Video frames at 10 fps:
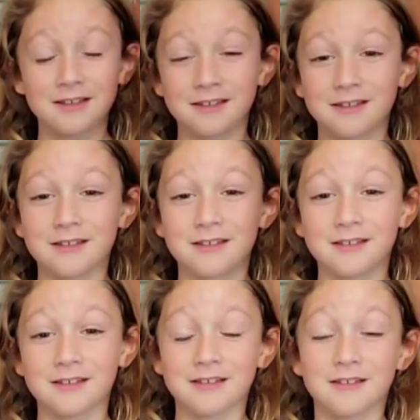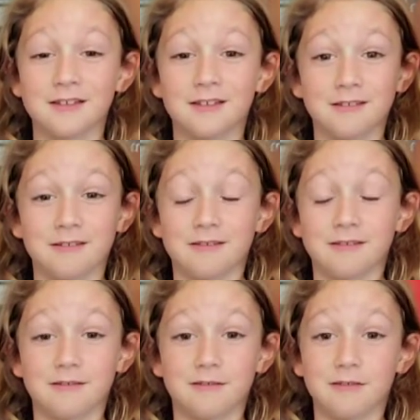
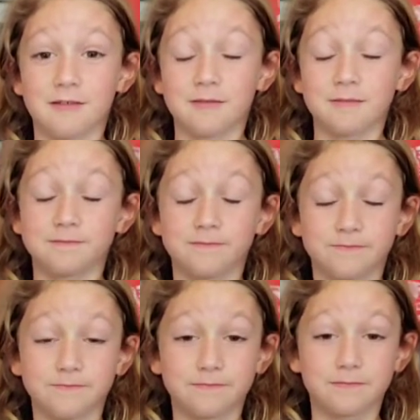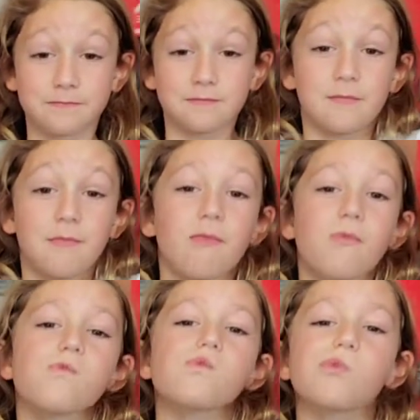
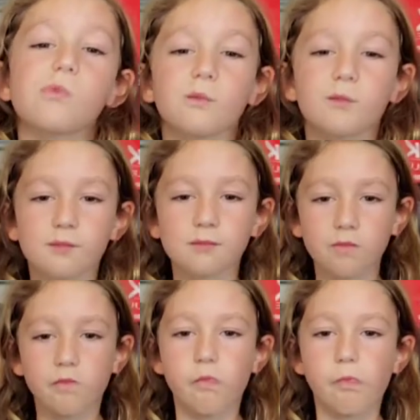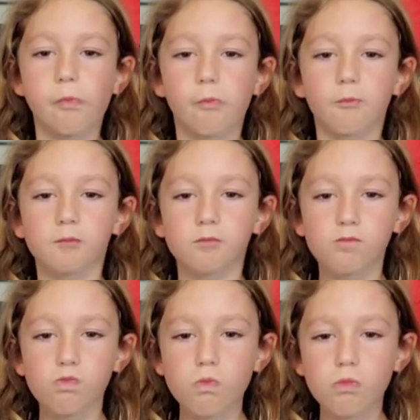
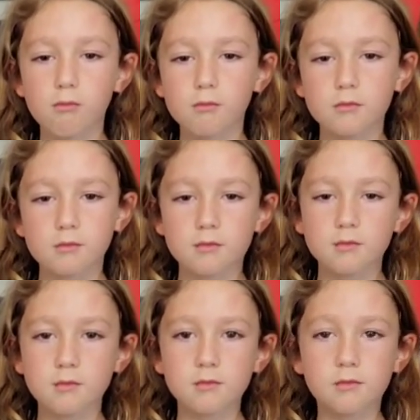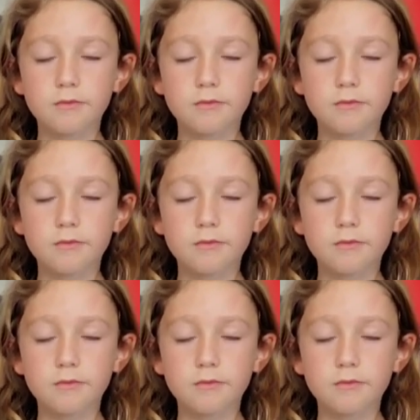No words are spoken by the person on screen.